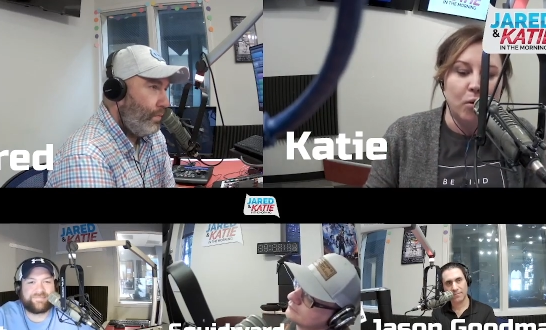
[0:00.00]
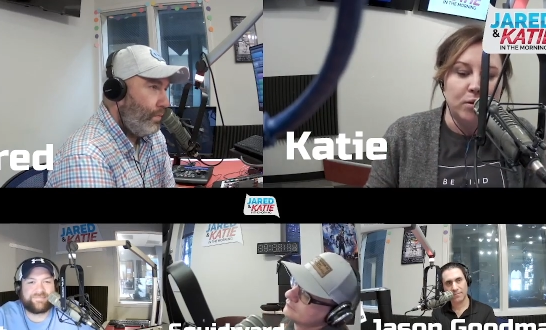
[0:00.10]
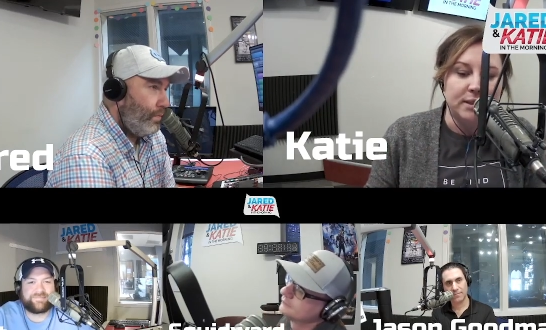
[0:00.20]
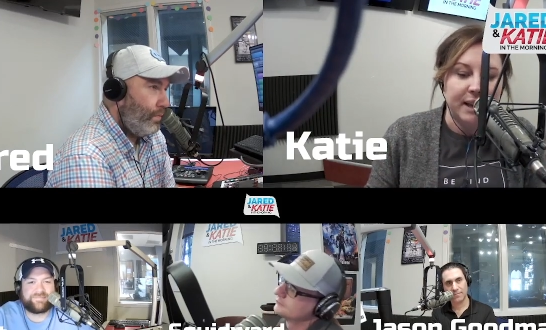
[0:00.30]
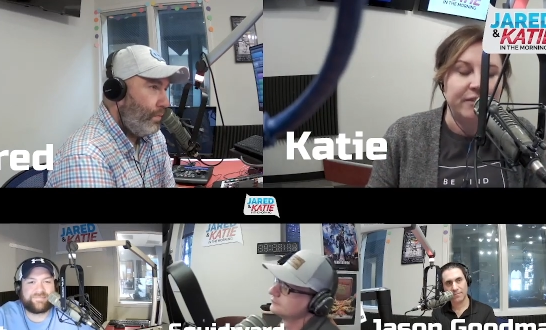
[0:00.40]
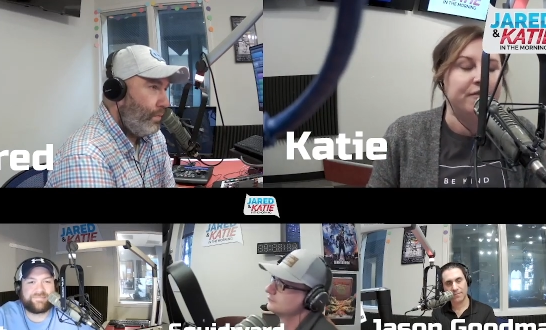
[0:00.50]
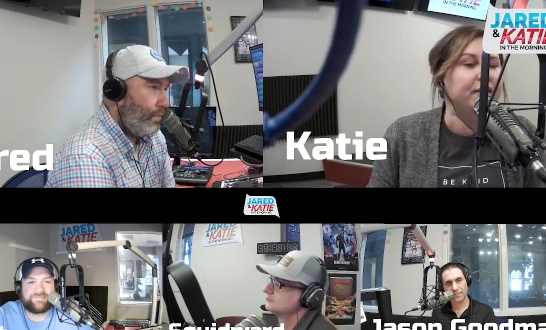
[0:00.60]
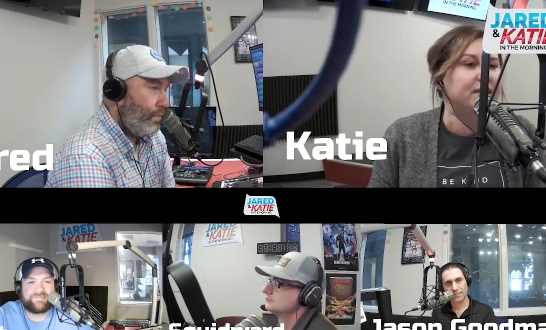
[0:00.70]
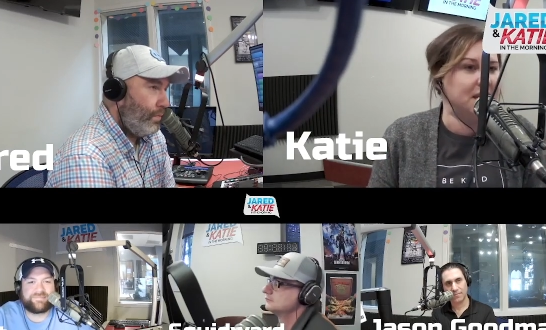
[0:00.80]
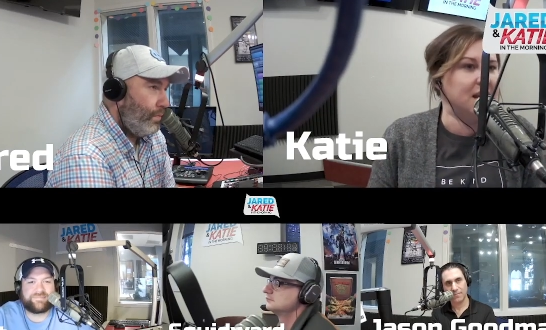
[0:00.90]
Speaker 1: Seven
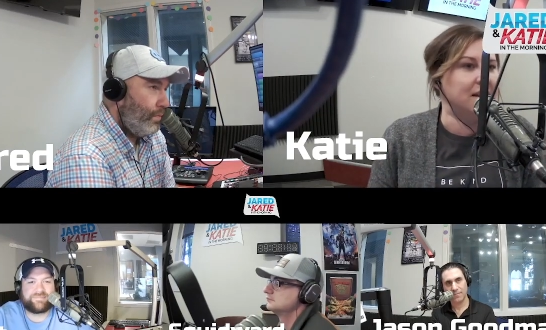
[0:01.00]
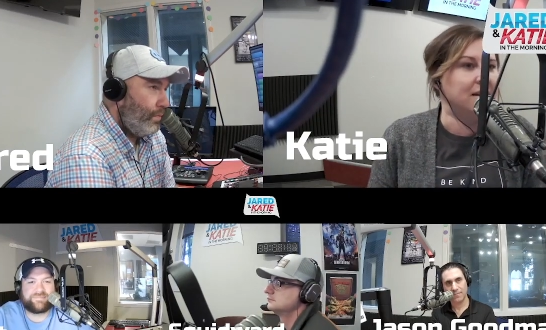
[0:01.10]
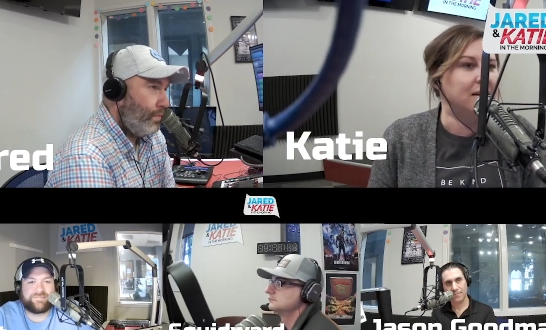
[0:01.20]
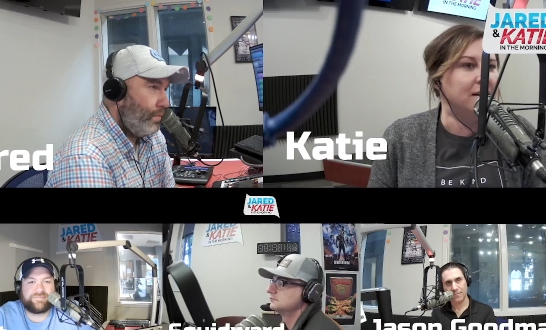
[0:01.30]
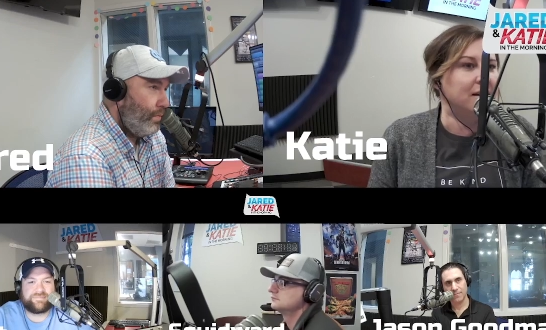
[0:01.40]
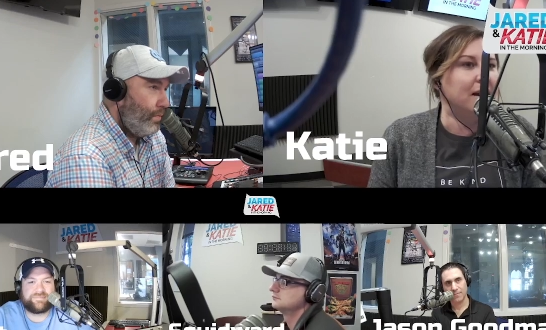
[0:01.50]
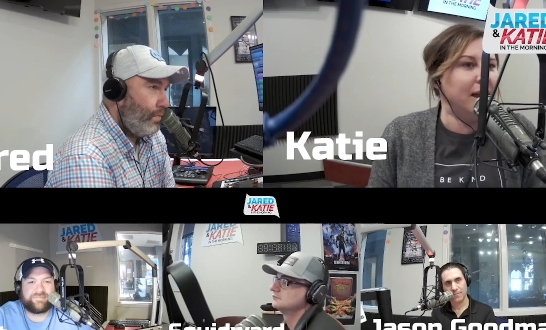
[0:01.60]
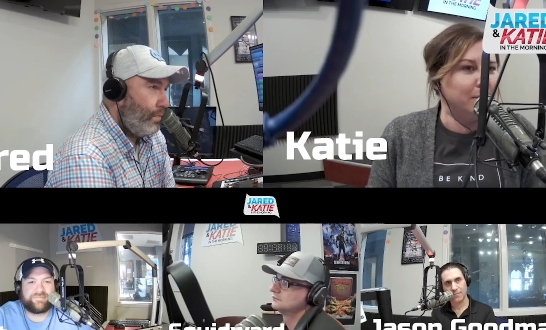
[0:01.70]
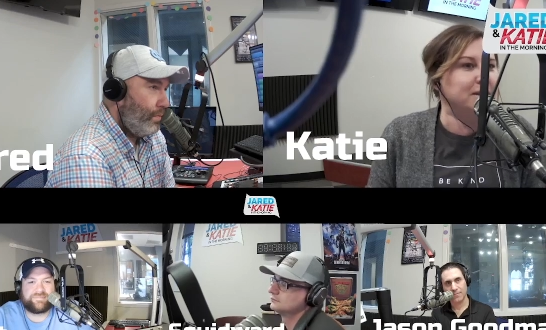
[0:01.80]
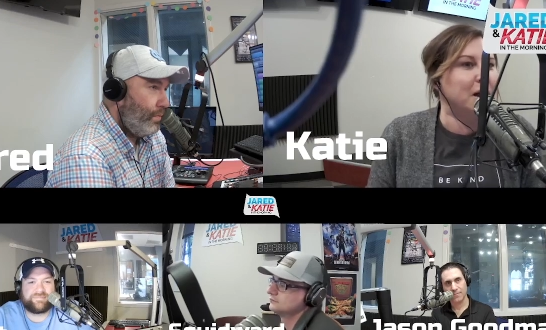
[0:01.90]
fifteen,
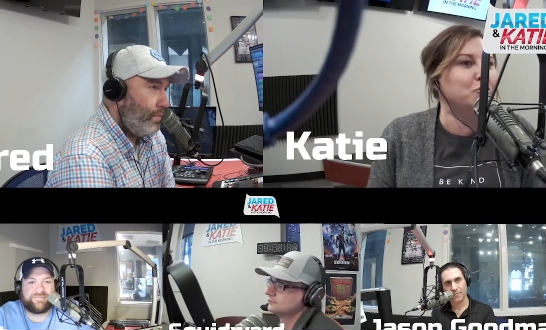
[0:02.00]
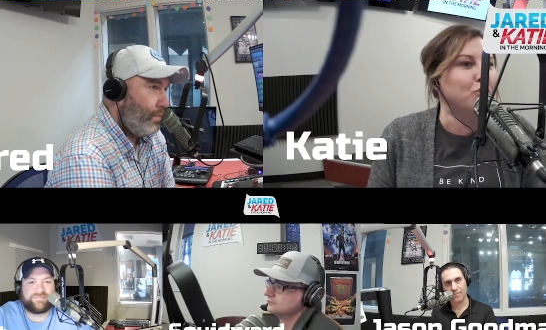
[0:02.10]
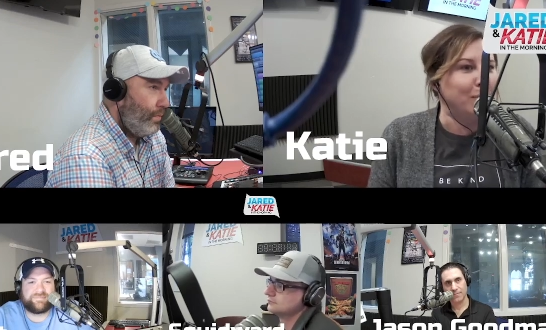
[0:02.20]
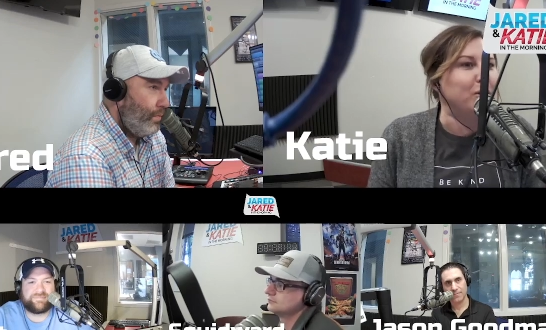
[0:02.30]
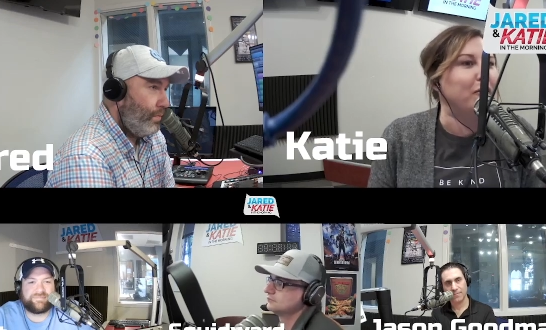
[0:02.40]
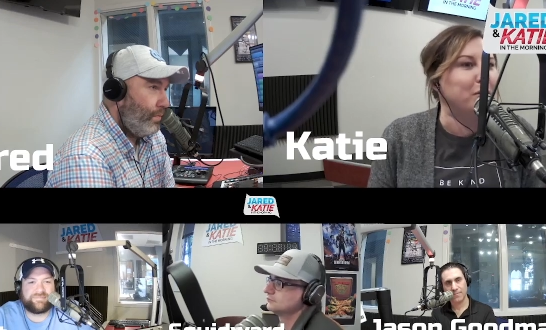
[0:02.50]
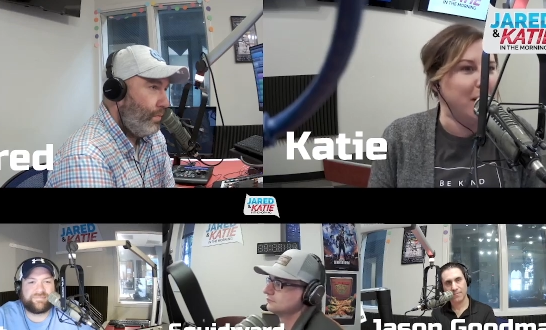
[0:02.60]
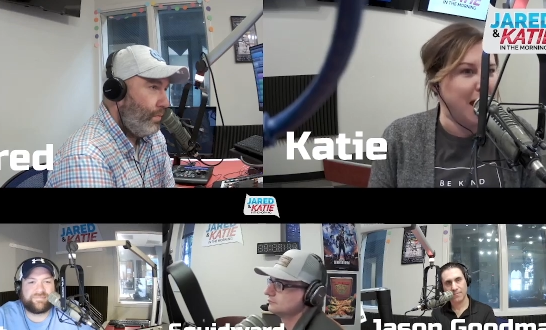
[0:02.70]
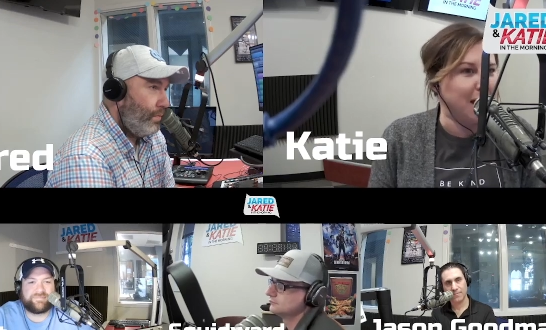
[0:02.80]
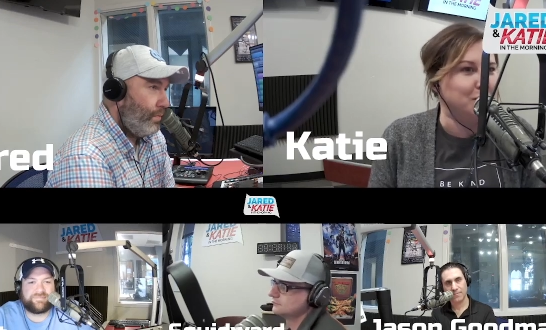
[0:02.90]
Amazon dropped off the
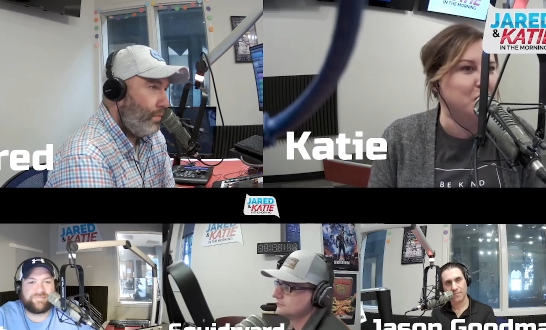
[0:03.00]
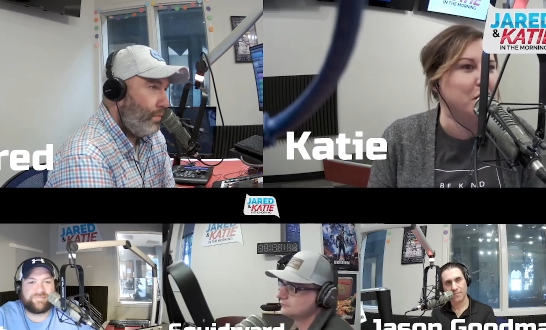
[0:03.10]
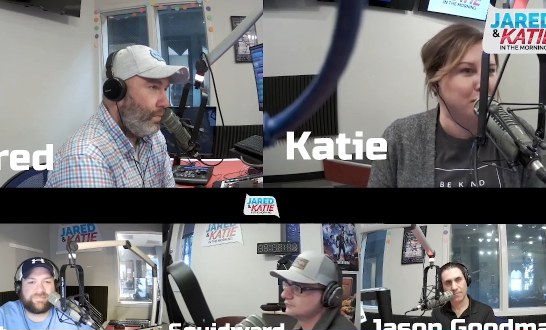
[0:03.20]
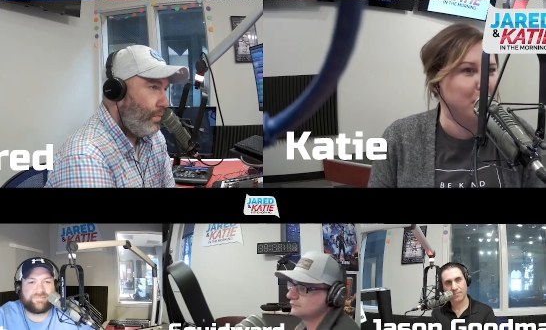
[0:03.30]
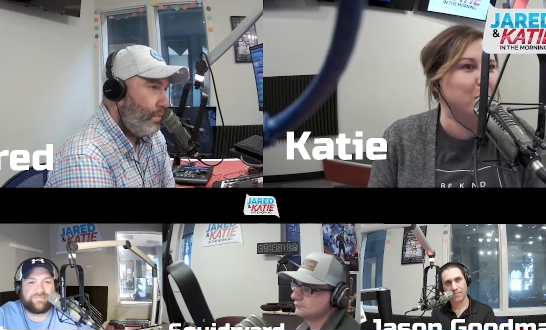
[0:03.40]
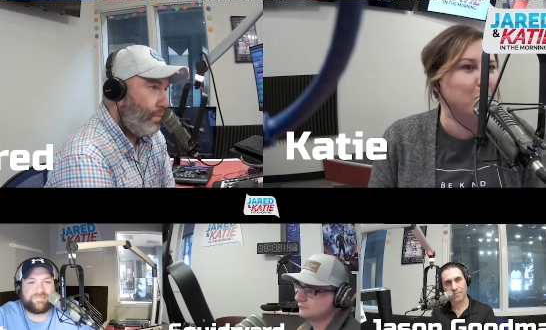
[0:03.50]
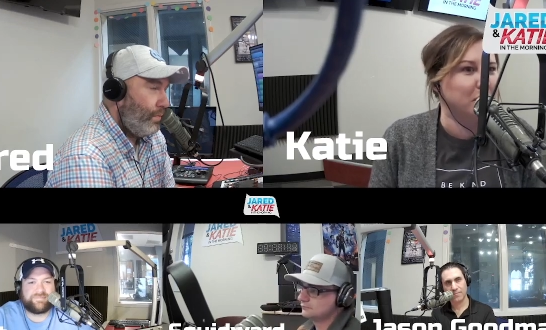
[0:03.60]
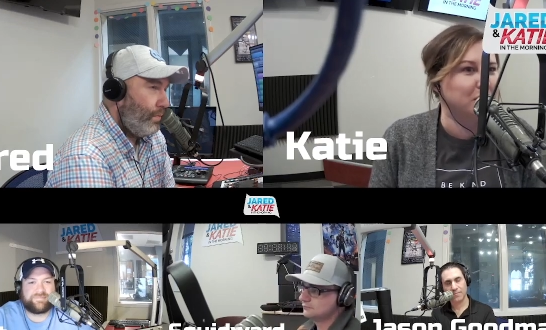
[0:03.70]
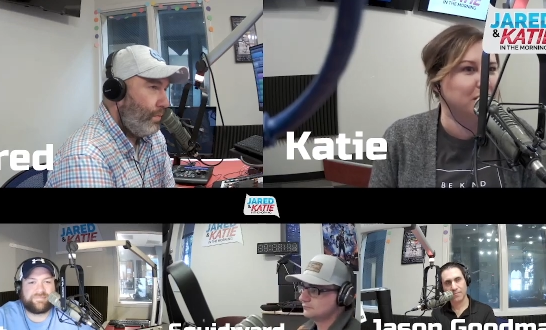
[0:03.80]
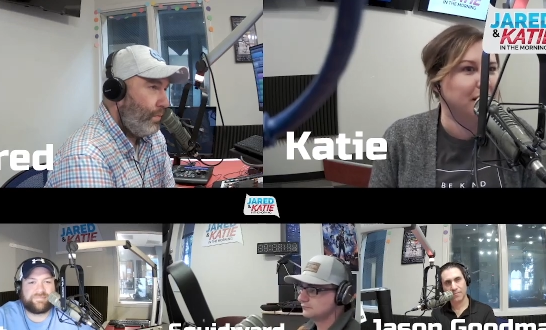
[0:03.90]
package on our front
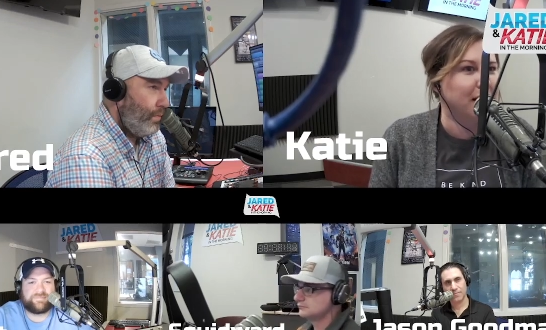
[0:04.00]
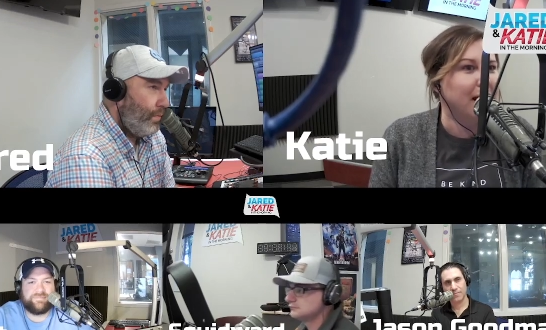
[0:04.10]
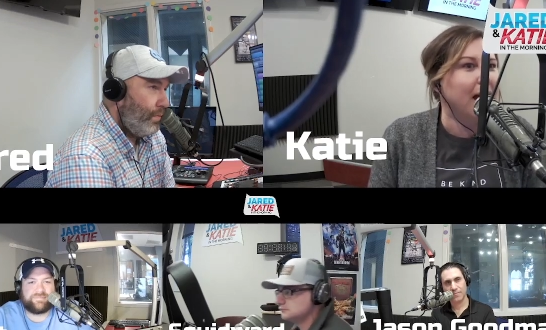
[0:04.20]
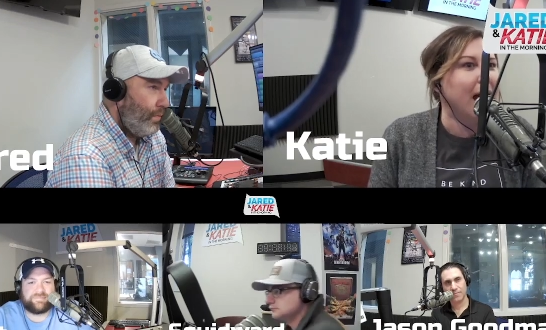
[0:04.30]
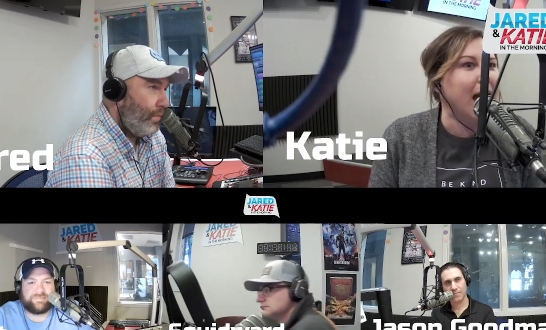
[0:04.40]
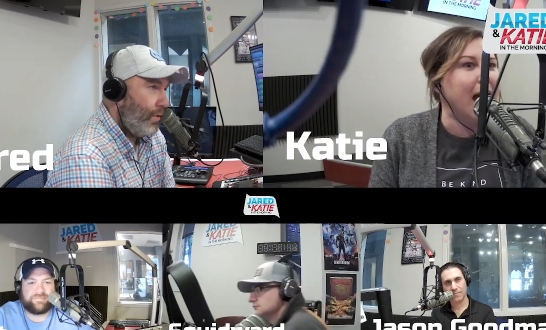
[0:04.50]
porch. Mm.